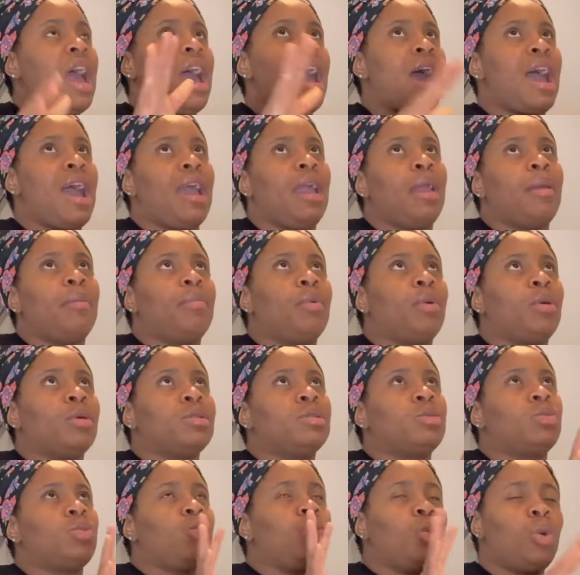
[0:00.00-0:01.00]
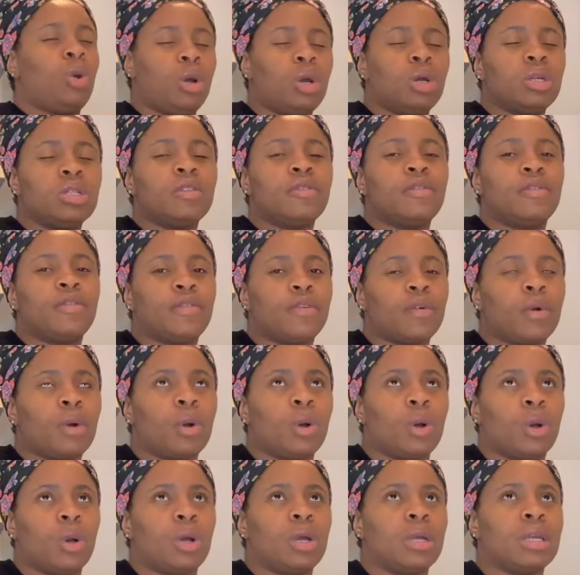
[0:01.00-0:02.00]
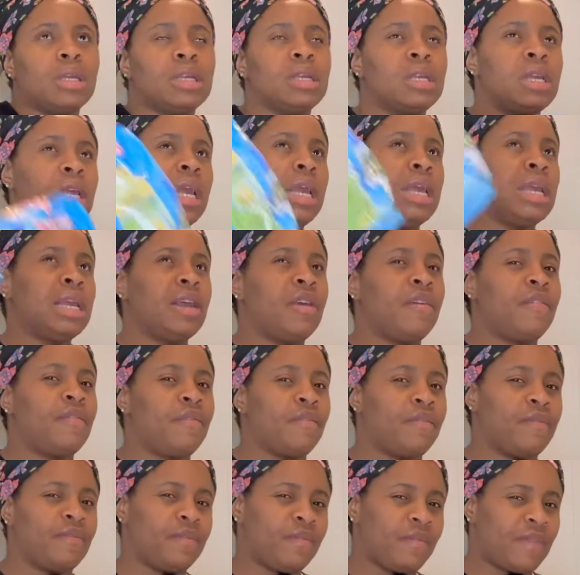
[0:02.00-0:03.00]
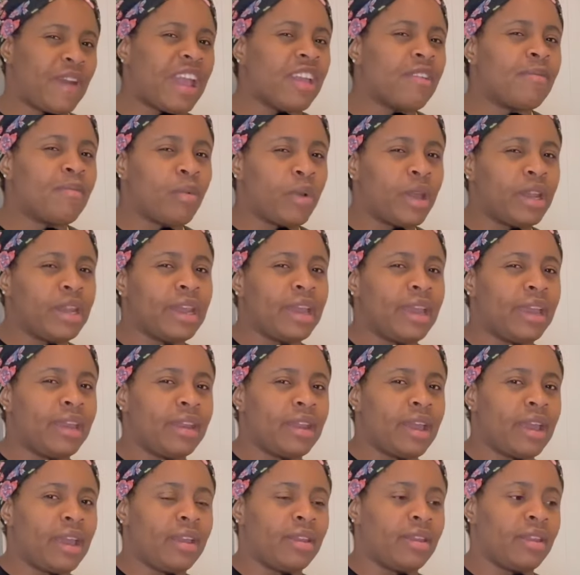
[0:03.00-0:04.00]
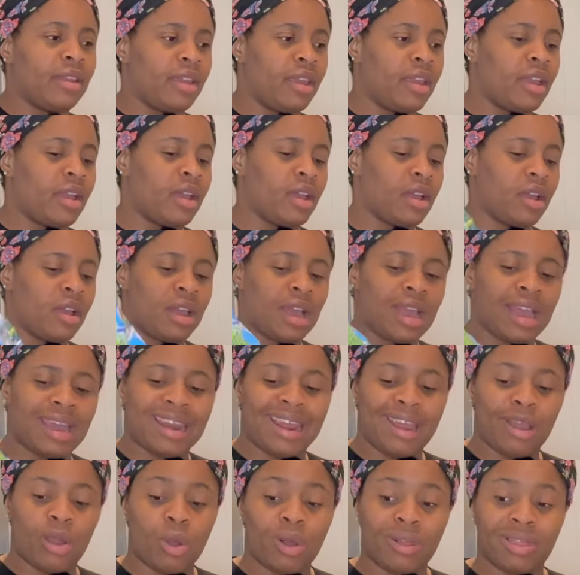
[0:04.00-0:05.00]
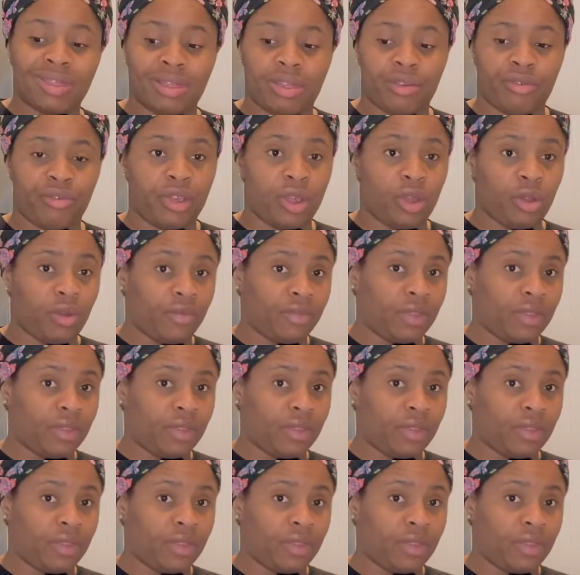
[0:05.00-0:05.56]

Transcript: I bought one for 5.99, yeah, and I got three of